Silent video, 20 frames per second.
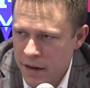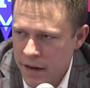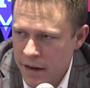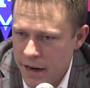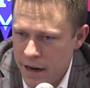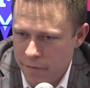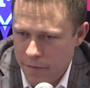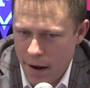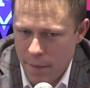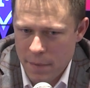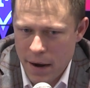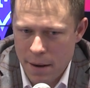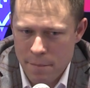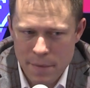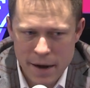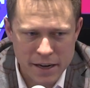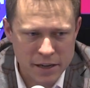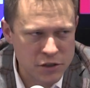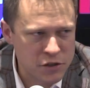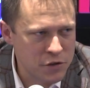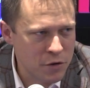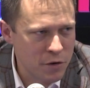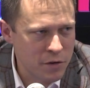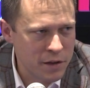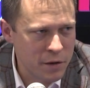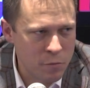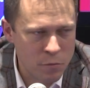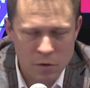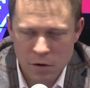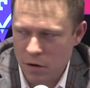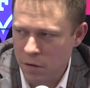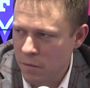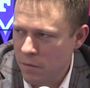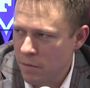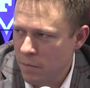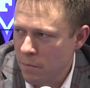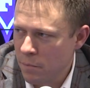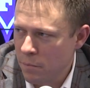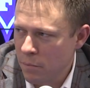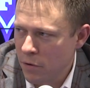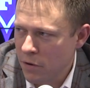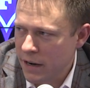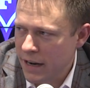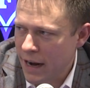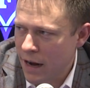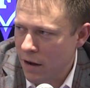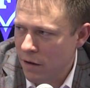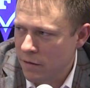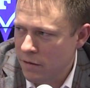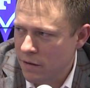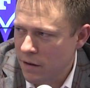if I'm not making sure that we're putting out